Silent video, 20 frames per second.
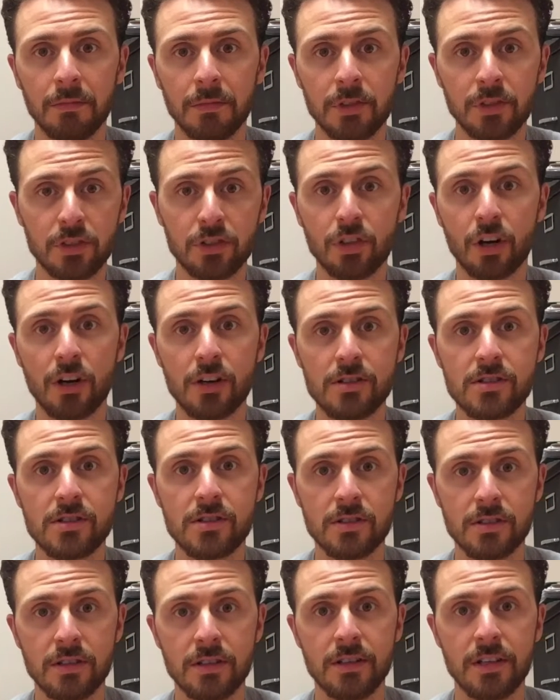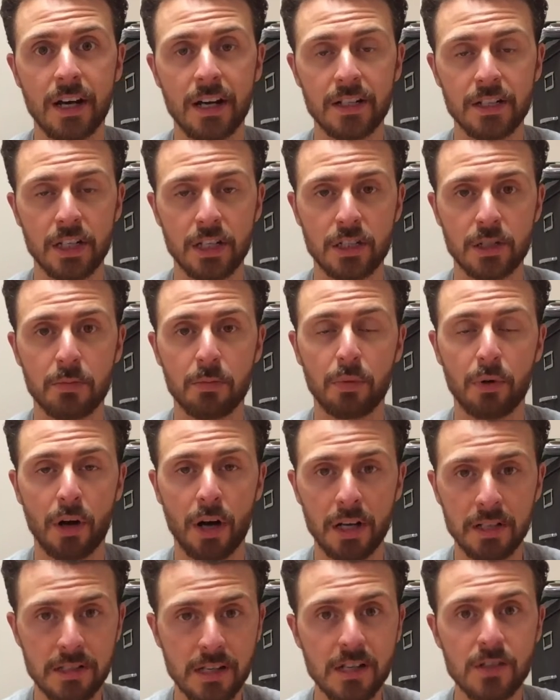starts the digestion
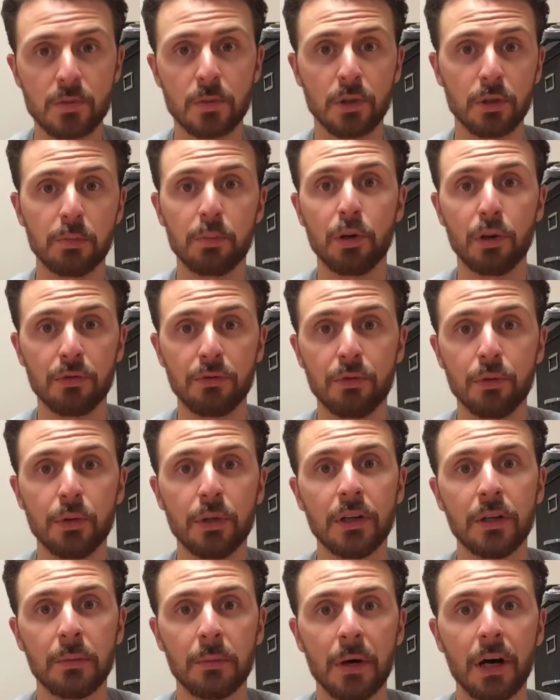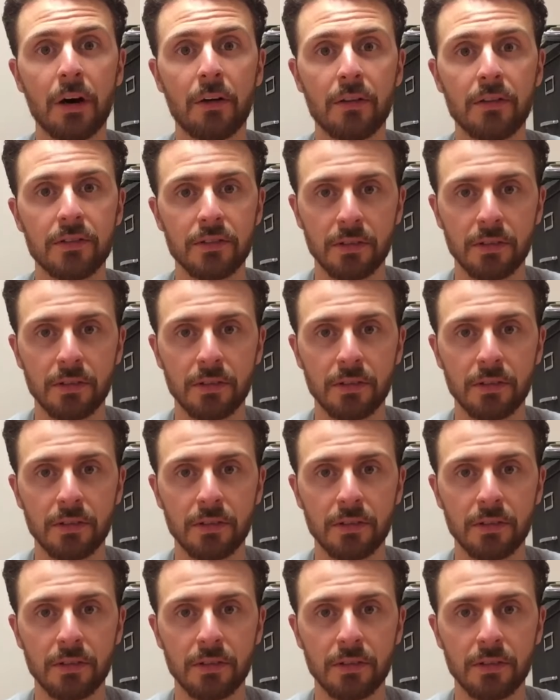process when you put food in your mouth.